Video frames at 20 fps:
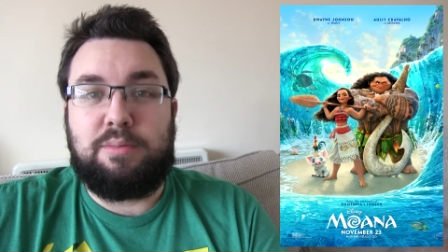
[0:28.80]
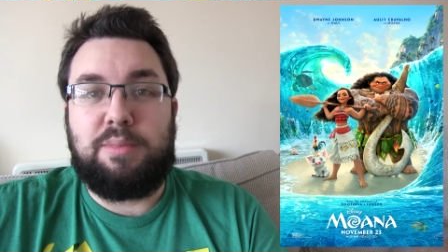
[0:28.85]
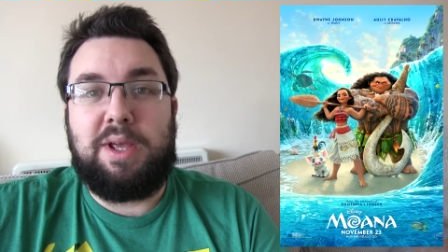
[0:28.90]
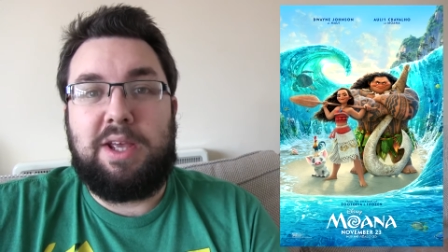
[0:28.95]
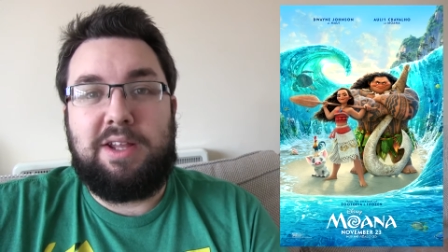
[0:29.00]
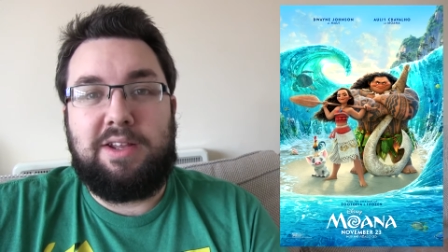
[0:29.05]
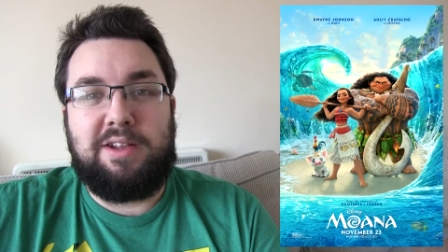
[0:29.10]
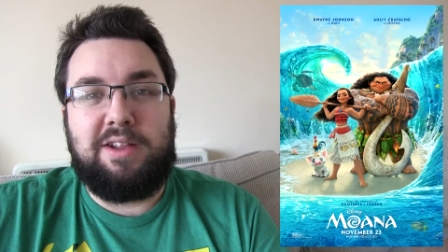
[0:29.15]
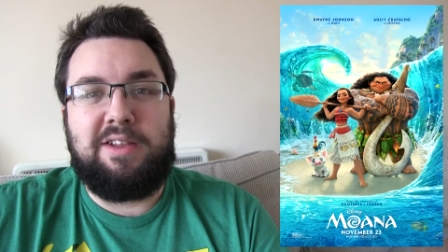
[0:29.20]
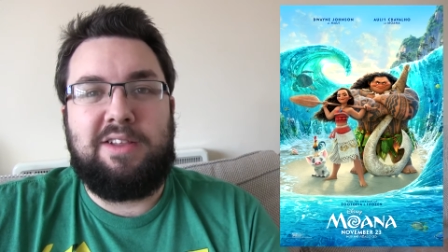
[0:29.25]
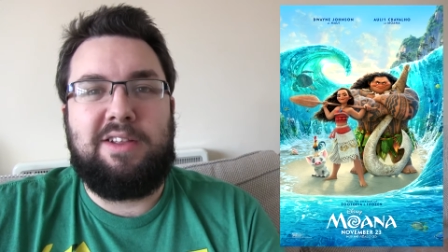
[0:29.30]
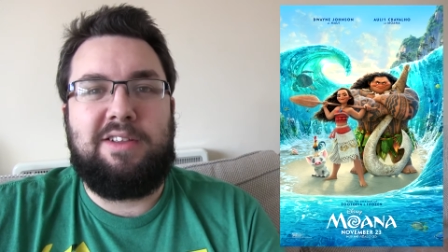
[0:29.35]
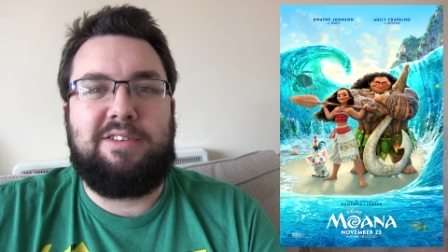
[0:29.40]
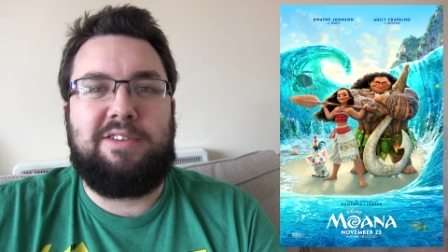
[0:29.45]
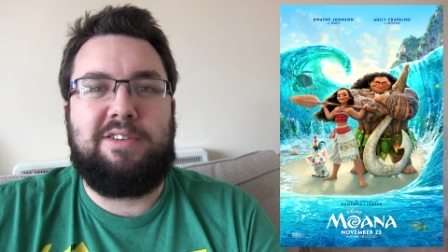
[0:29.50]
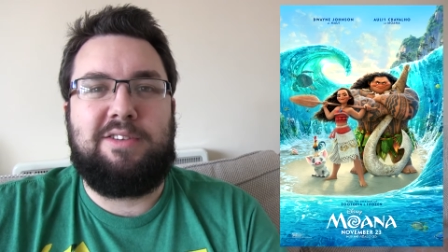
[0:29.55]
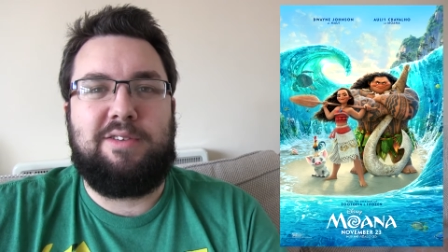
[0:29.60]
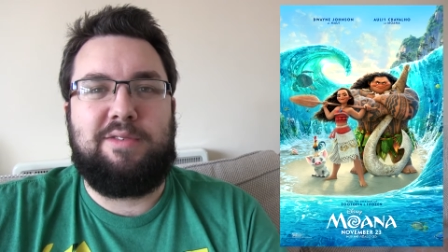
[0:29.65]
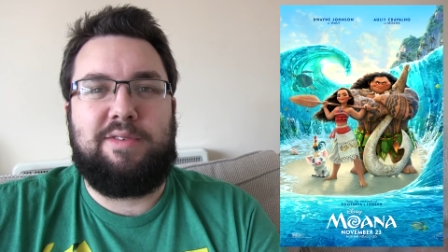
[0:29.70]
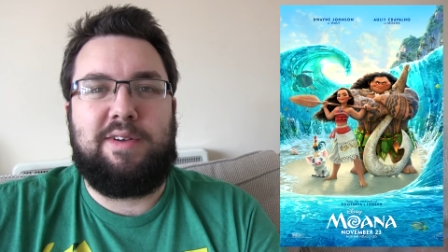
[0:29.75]
mean that
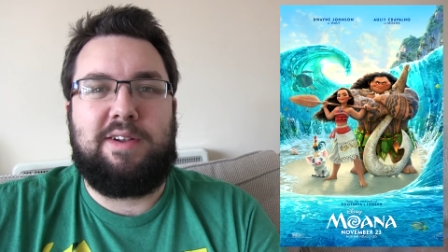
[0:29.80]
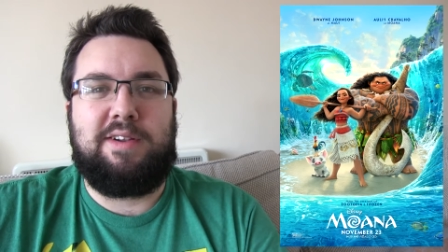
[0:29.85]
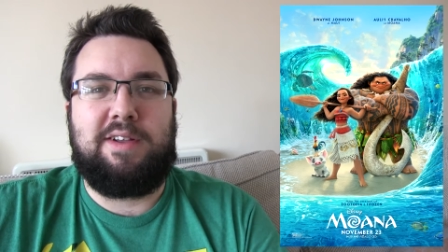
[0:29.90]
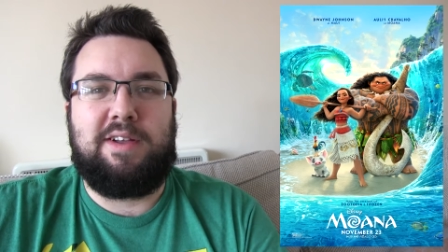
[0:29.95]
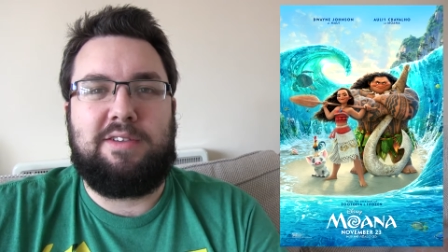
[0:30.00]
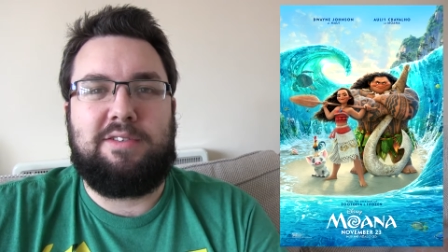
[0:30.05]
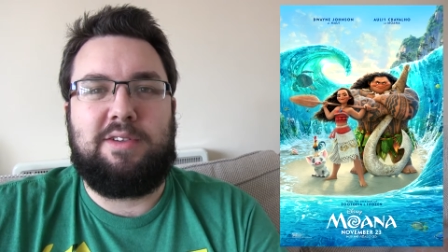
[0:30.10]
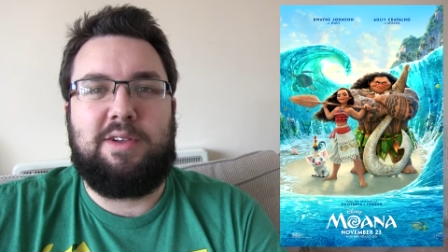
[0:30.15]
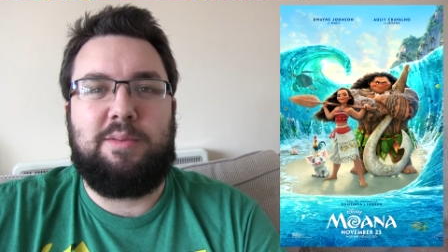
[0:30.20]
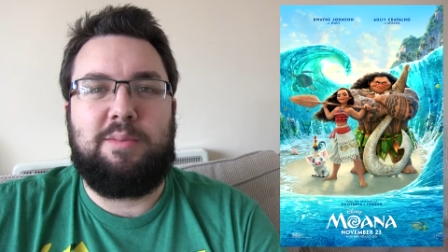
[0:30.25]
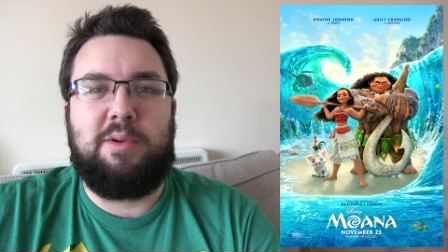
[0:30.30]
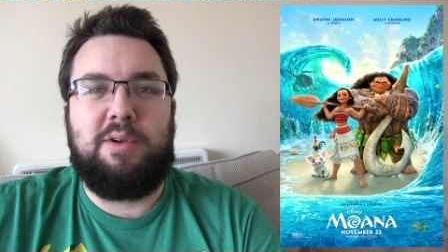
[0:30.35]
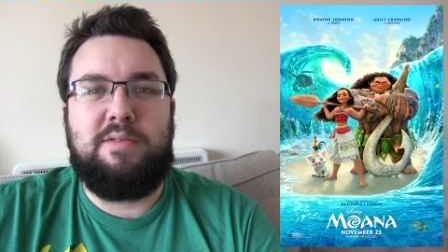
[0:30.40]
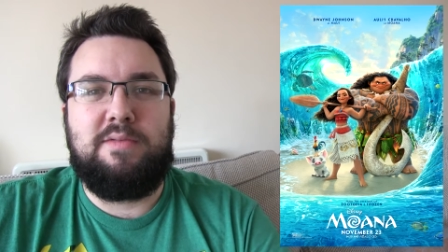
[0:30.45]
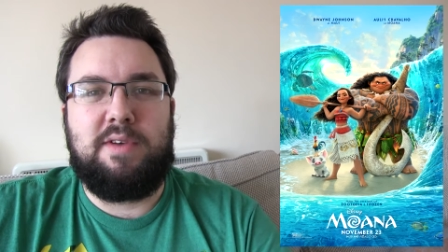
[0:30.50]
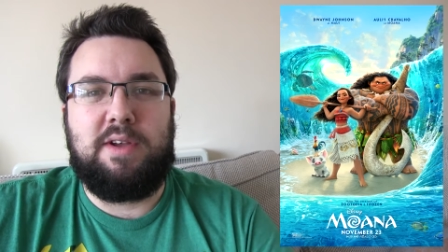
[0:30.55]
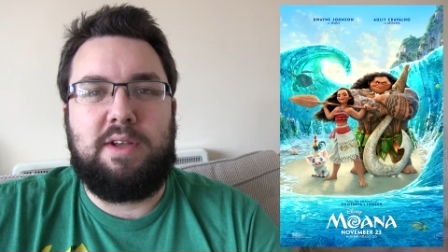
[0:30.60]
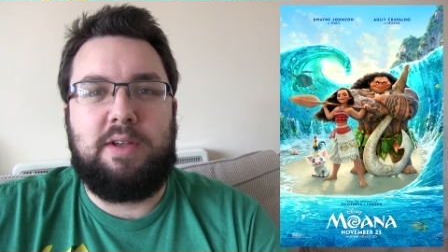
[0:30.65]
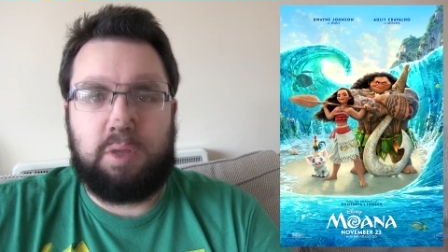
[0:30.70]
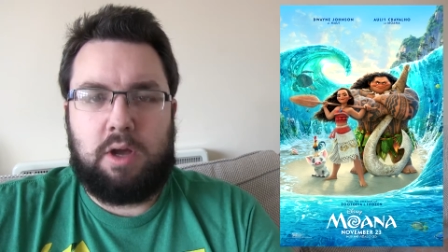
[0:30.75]
this is a fantastic
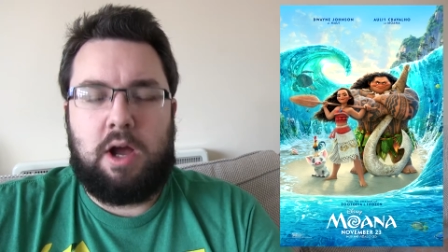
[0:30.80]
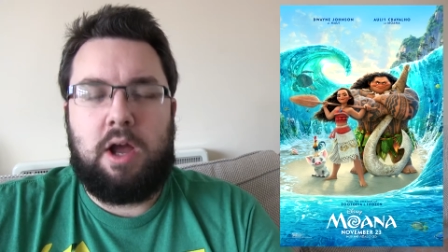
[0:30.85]
movie.